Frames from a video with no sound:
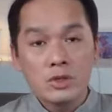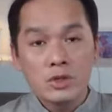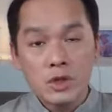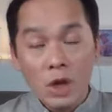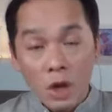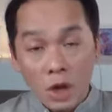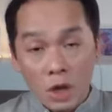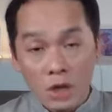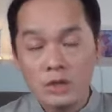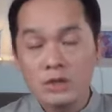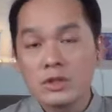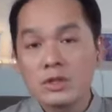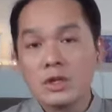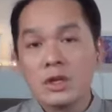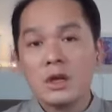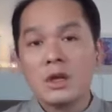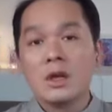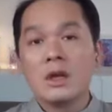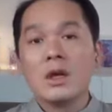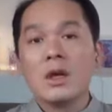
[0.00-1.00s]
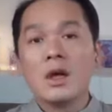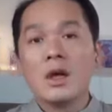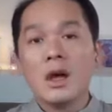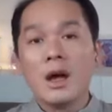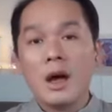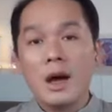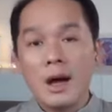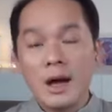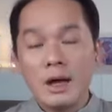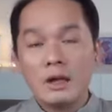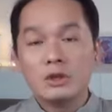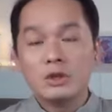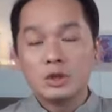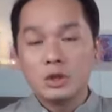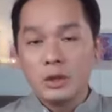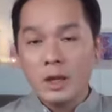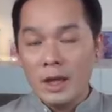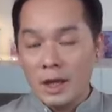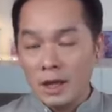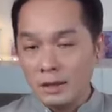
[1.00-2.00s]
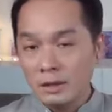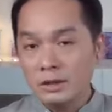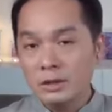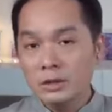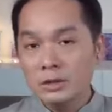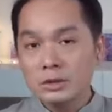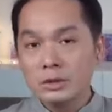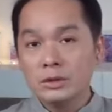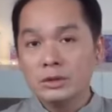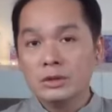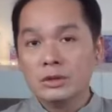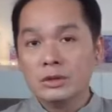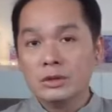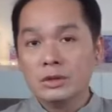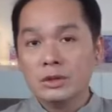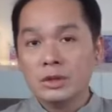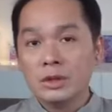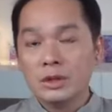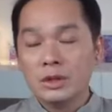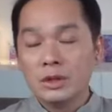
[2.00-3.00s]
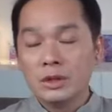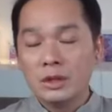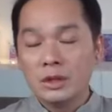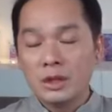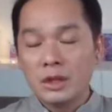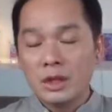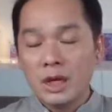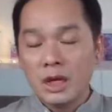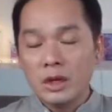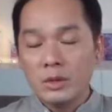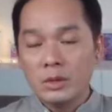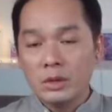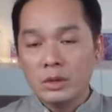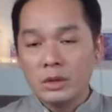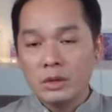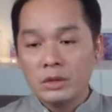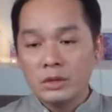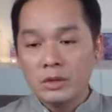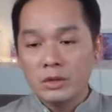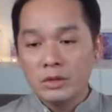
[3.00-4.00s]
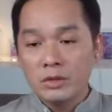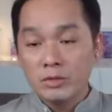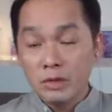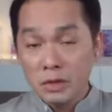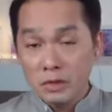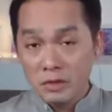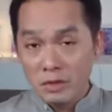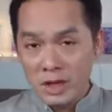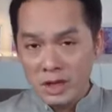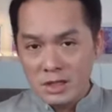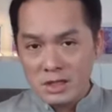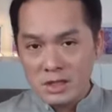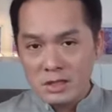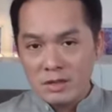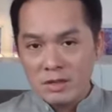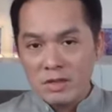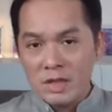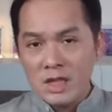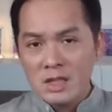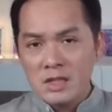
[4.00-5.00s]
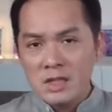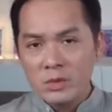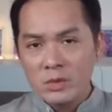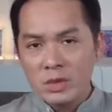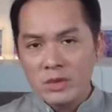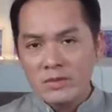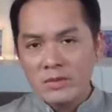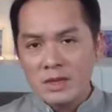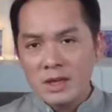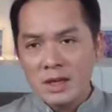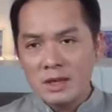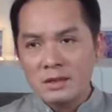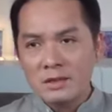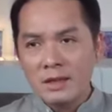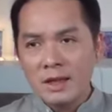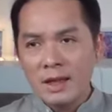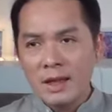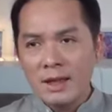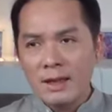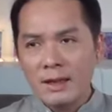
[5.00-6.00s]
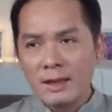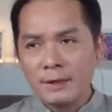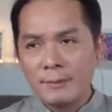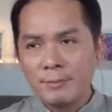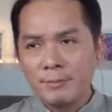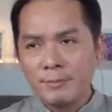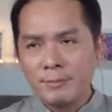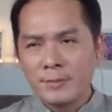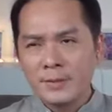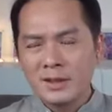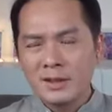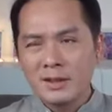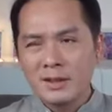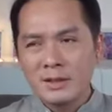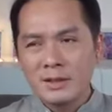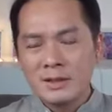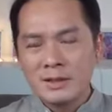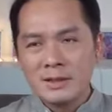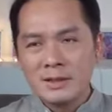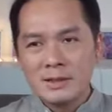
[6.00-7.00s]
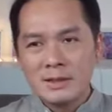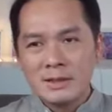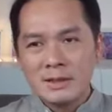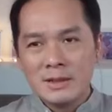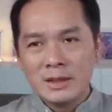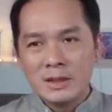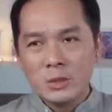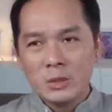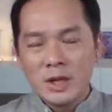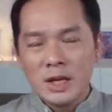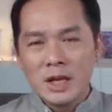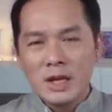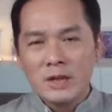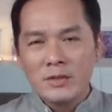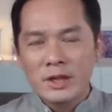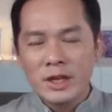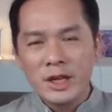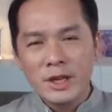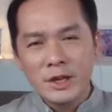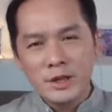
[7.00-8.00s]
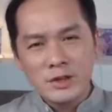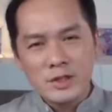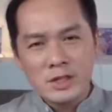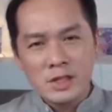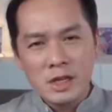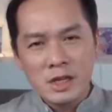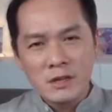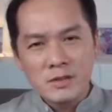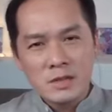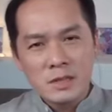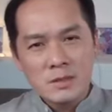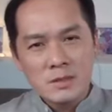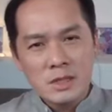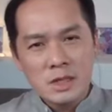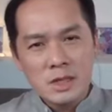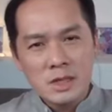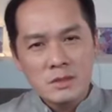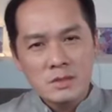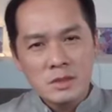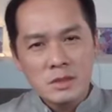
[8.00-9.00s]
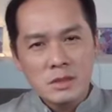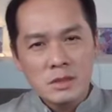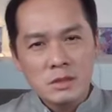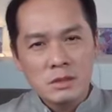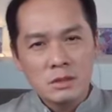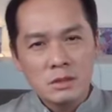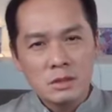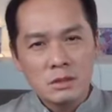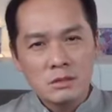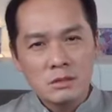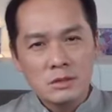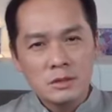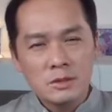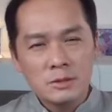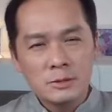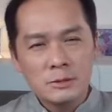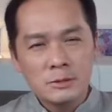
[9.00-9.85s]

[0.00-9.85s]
taught how to handle our regrets. Things that we've done and we kind of kick ourselves sometimes, you know,